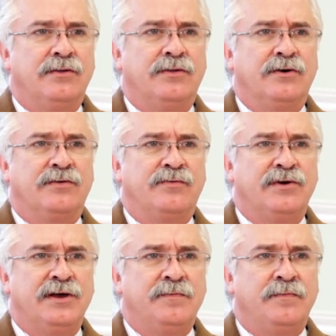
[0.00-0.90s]
There are
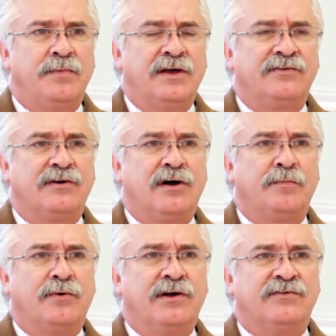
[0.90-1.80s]
three basic
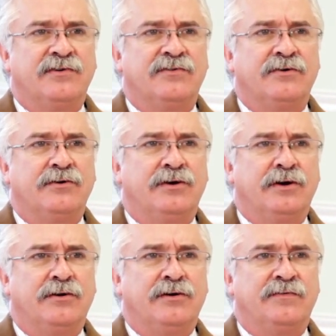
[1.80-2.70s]
operations that are
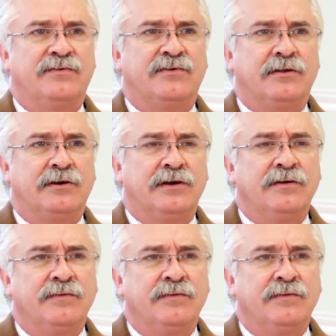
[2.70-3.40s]
done at our facility.